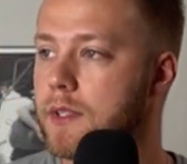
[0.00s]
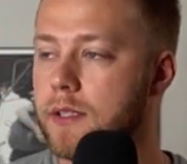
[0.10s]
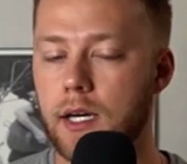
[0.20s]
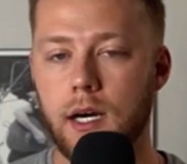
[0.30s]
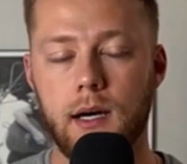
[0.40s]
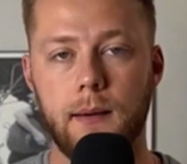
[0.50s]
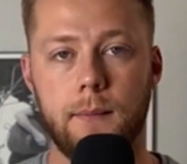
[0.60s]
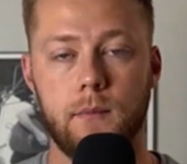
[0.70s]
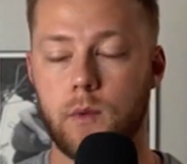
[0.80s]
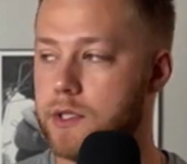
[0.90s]

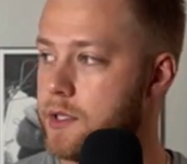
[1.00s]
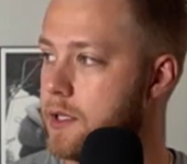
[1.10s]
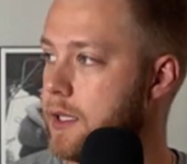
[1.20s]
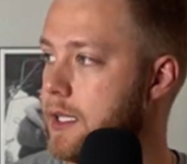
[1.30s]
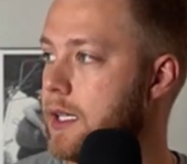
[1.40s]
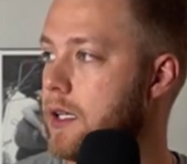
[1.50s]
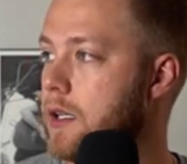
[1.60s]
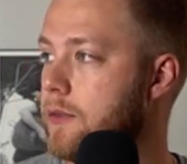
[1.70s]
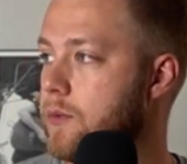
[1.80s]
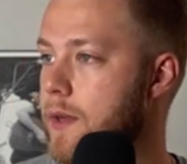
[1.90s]
We're just going to kick it
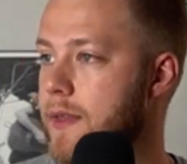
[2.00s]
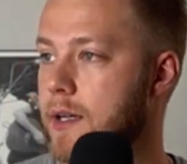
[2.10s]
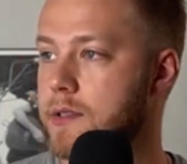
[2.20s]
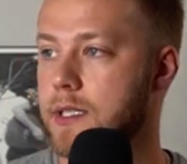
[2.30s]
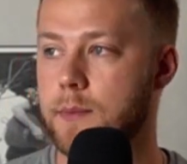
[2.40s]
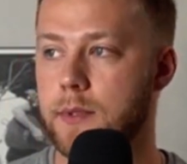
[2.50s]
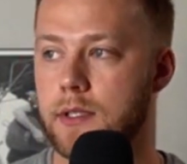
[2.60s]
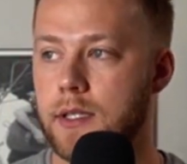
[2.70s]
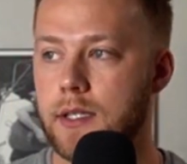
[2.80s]
off with housekeeping.